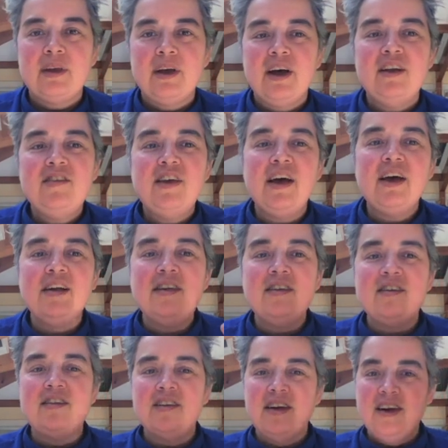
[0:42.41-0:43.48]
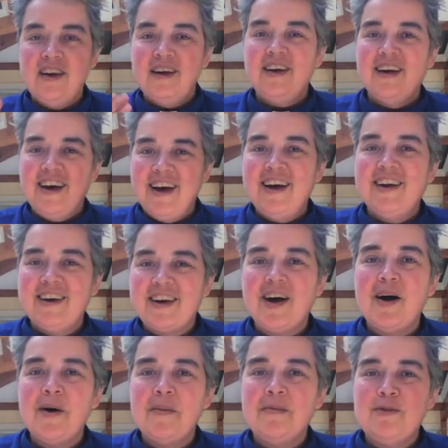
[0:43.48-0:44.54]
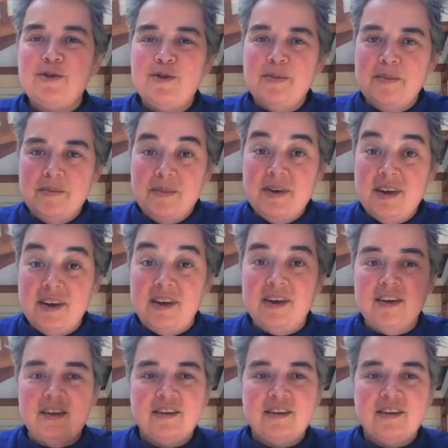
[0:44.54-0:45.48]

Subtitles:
Attend and come to me.